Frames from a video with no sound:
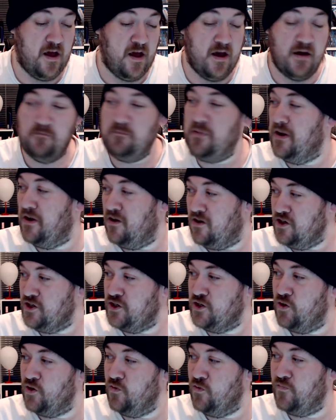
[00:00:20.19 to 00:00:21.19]
Be a nice
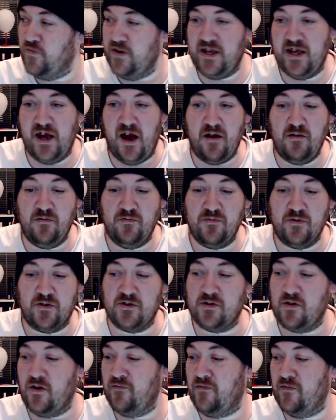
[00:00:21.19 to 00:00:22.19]
short video, because
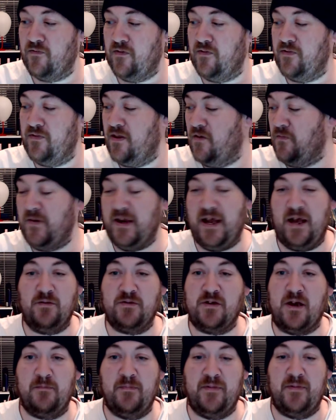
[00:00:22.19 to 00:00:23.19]
I've nothing else
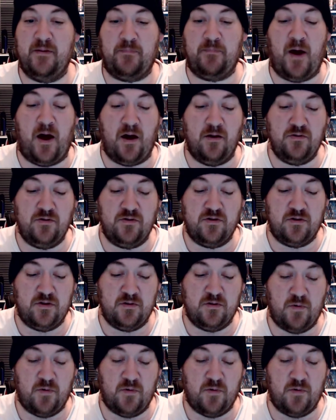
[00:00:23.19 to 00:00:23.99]
come in the post.